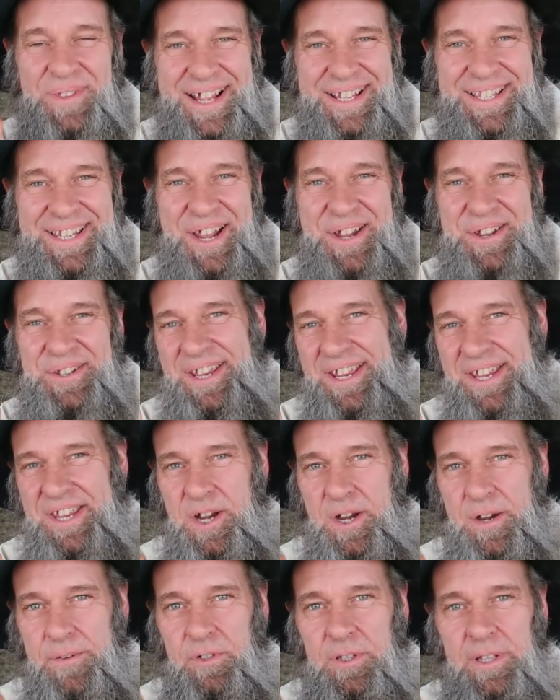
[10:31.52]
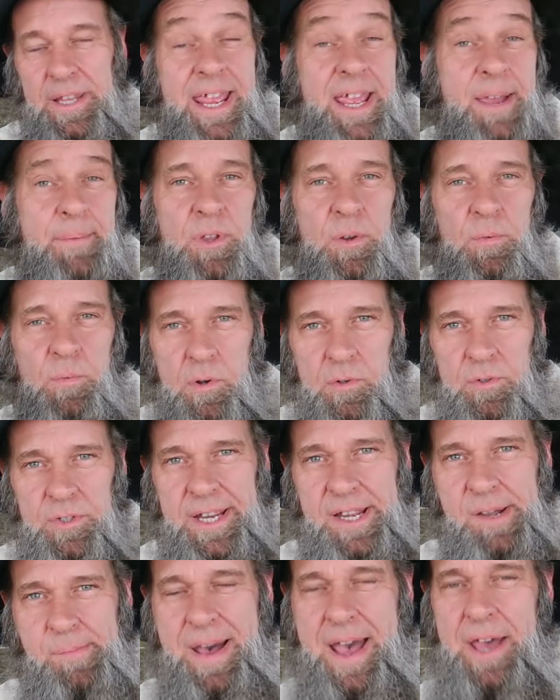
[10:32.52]
So that's how you take care of a lamb that won't
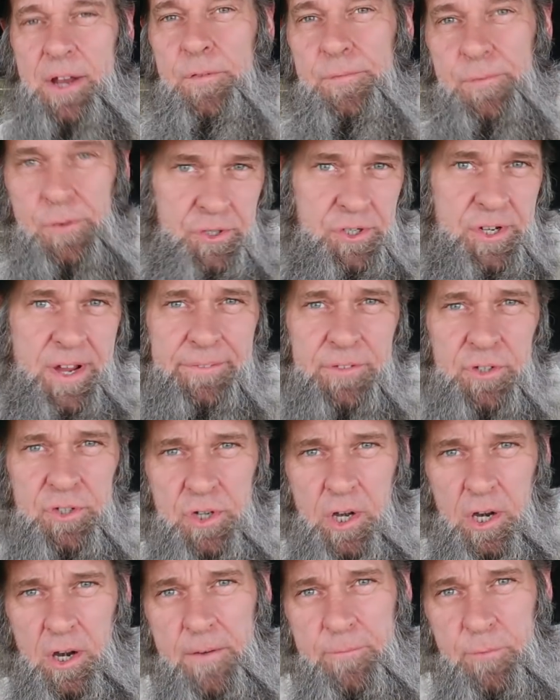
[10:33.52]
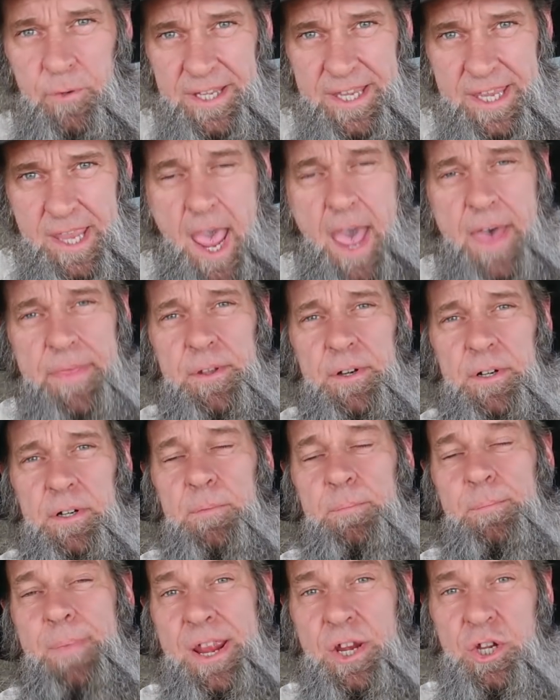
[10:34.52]
take a bottle. First, you have to start off with a
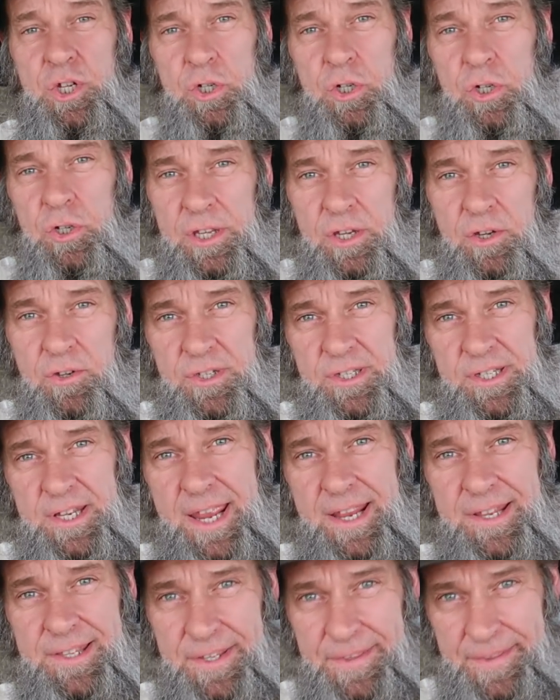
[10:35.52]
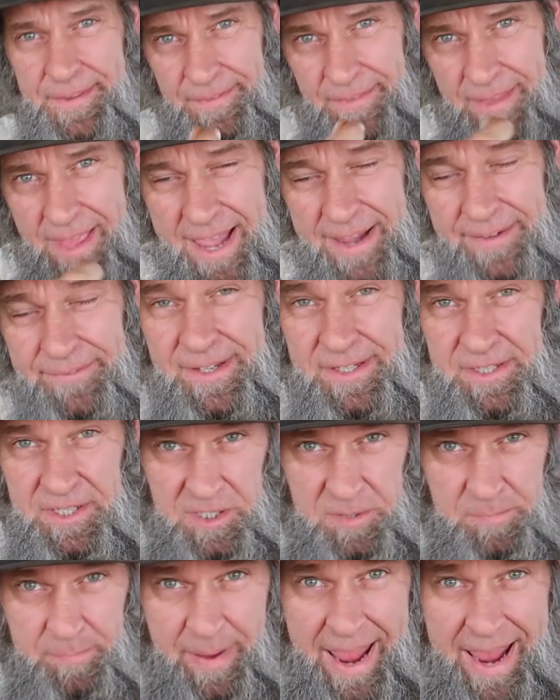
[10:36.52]
catheter. Make sure that you stay to the left as
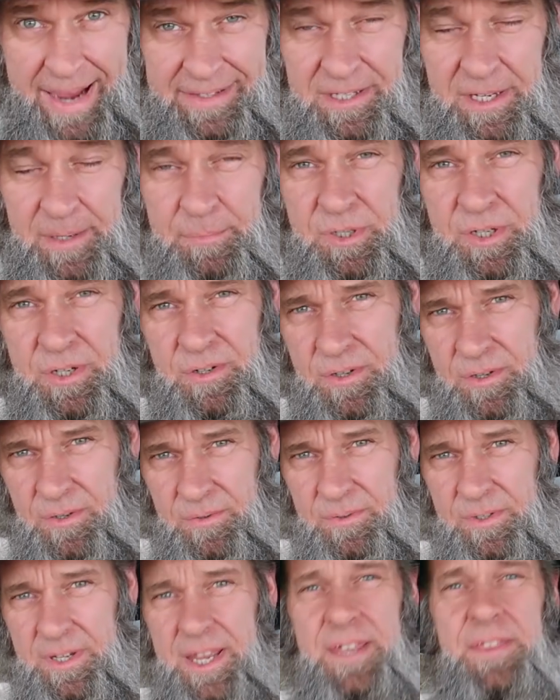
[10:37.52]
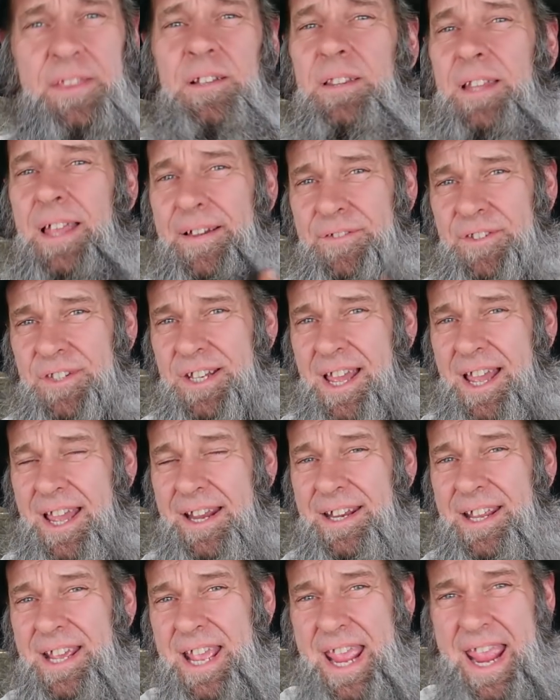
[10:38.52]
it's backed up to you, okay, the left
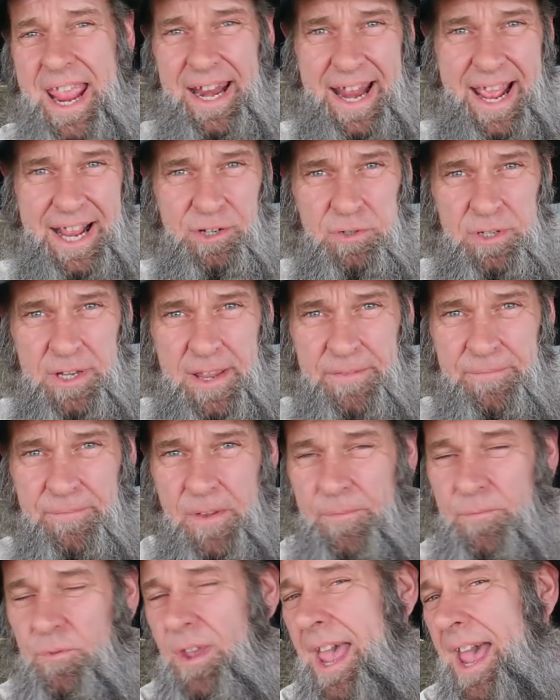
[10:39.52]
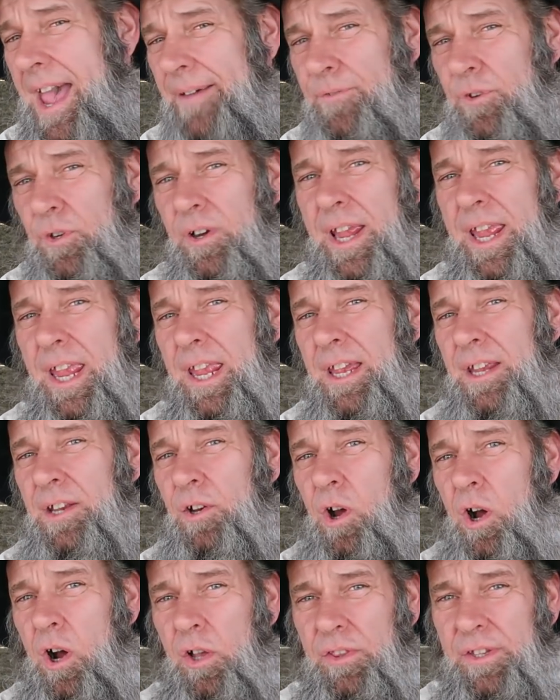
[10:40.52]
side. And actually, if, if you have your
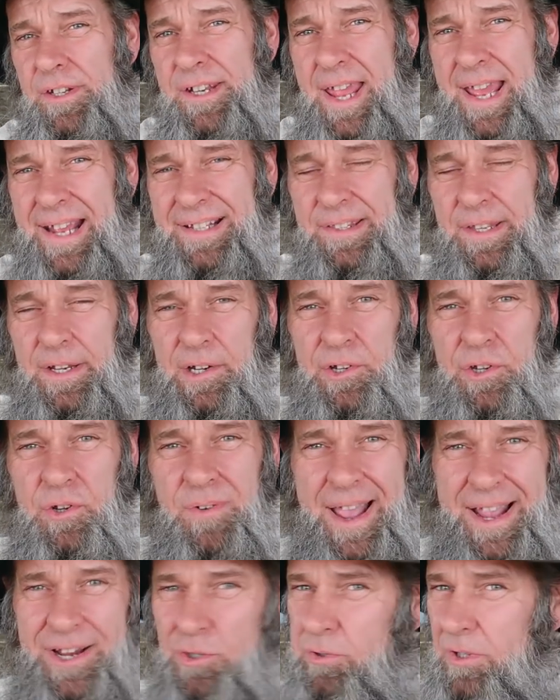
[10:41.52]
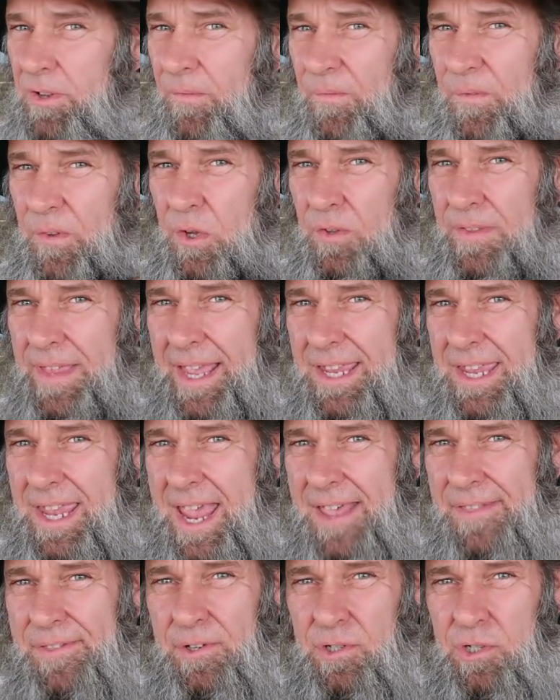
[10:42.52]
hand on the neck there, you'll actually feel that
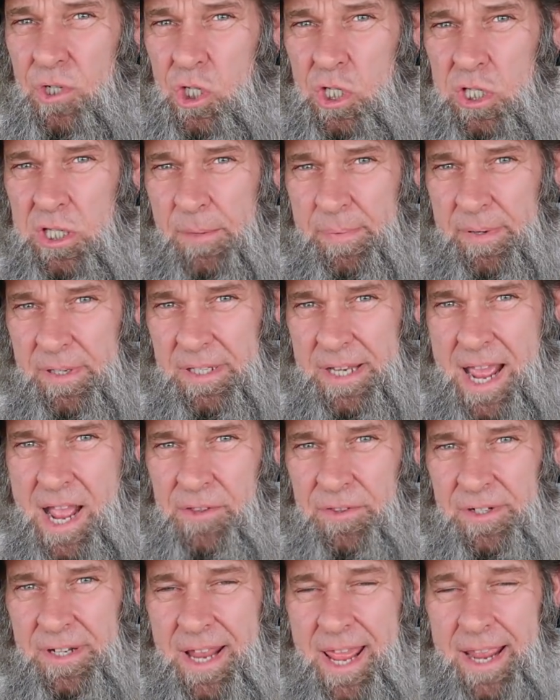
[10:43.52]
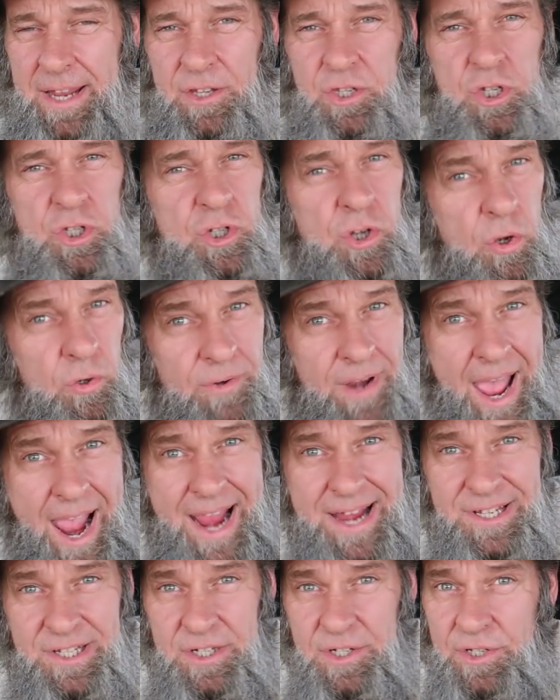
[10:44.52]
catheter slipping down the neck. Just go
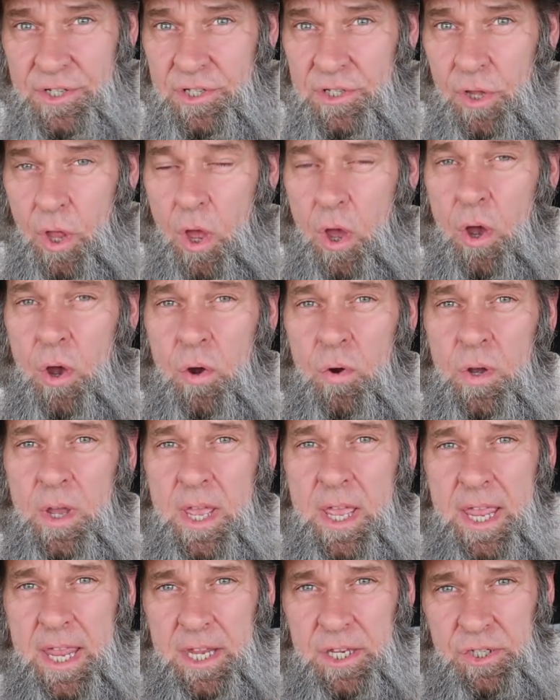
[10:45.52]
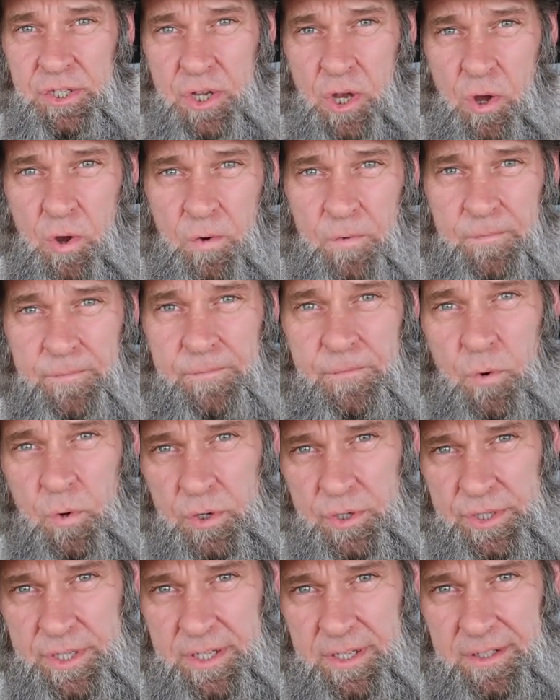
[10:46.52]
nice and slow and don't
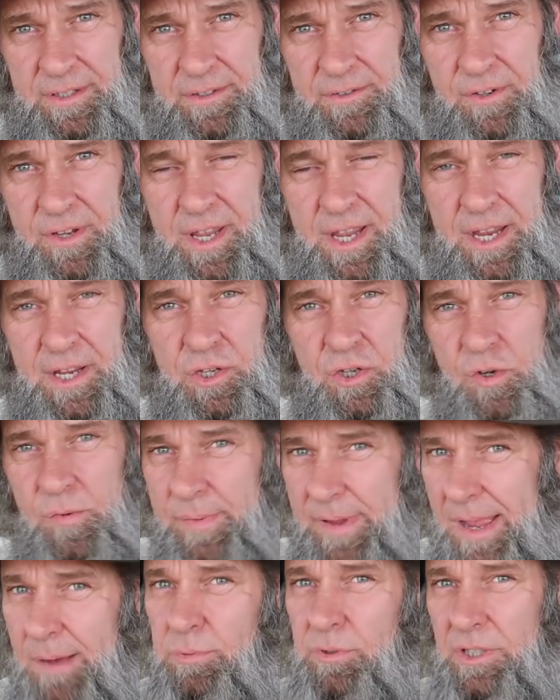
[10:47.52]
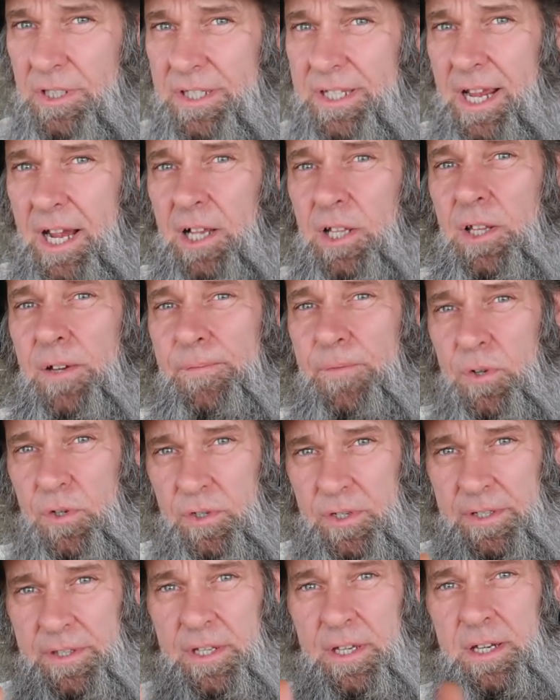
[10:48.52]
force it, okay? And you'll be able to tell if
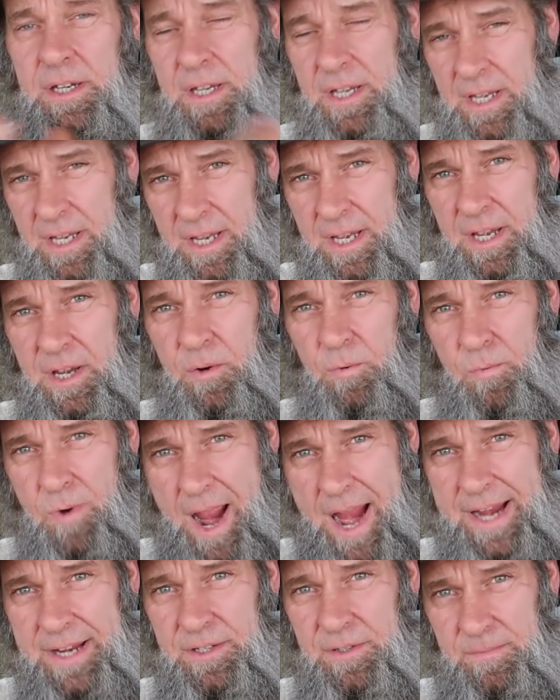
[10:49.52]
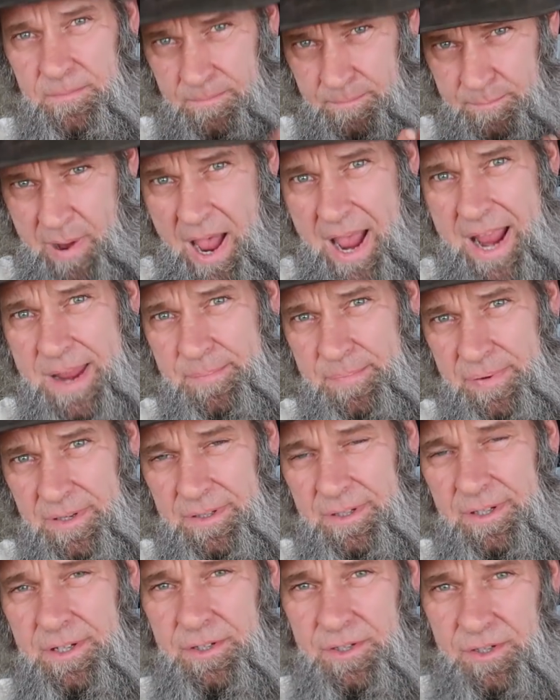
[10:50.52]
you're in the right pipe,
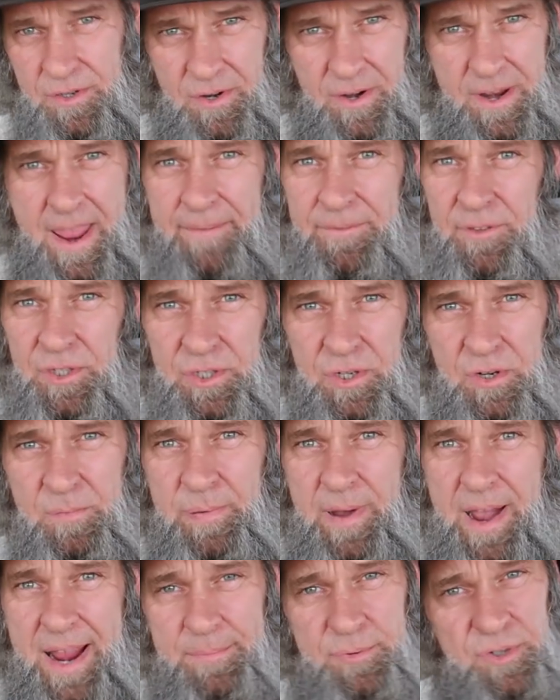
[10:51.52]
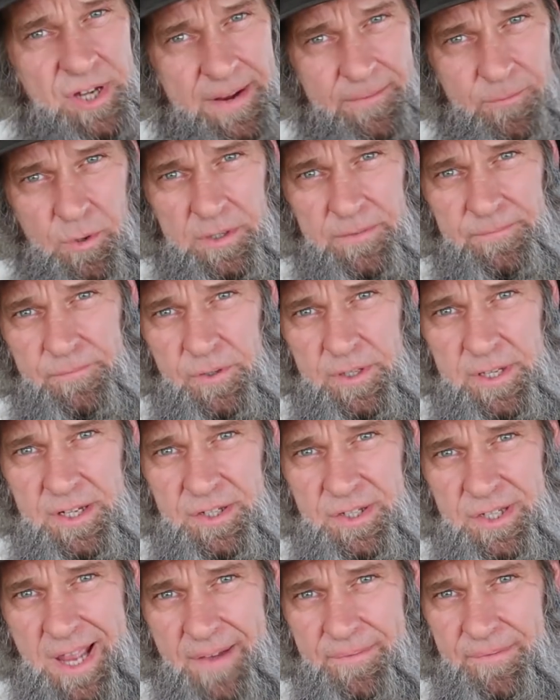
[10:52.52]
because you know you have the two pipes. You have one for the
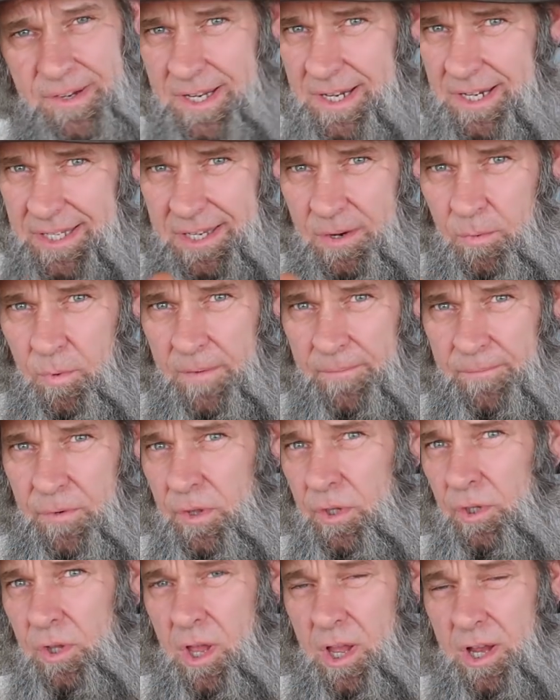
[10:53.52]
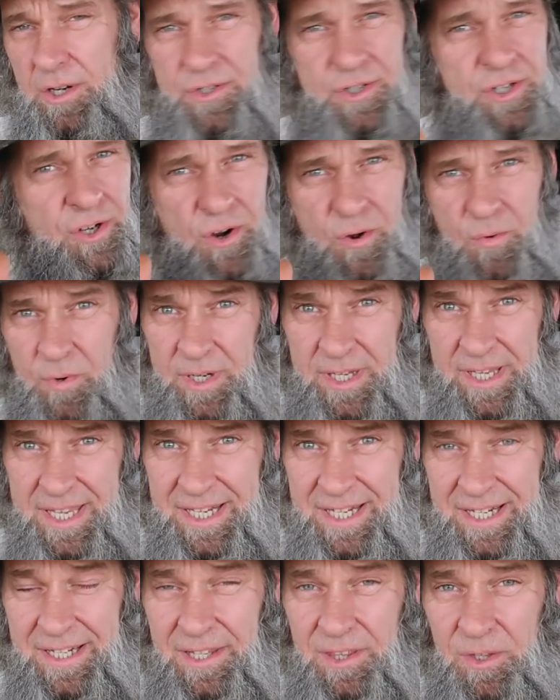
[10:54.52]
esophagus and one for the lungs. You don't want to
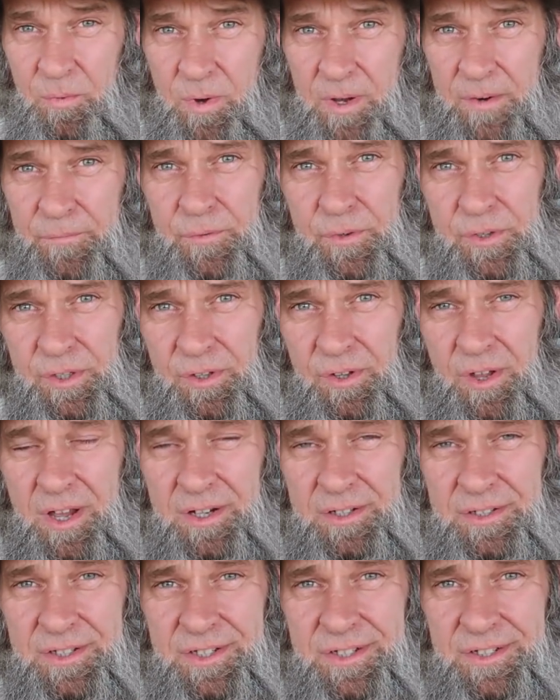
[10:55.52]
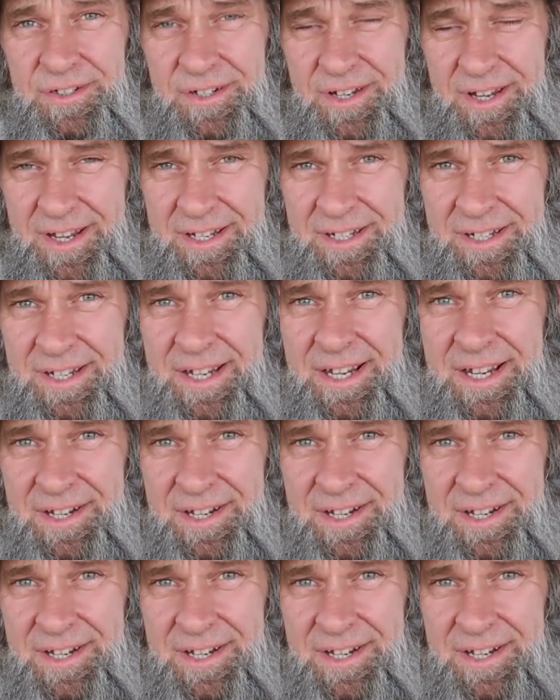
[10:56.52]
get it in the one for the lungs, okay?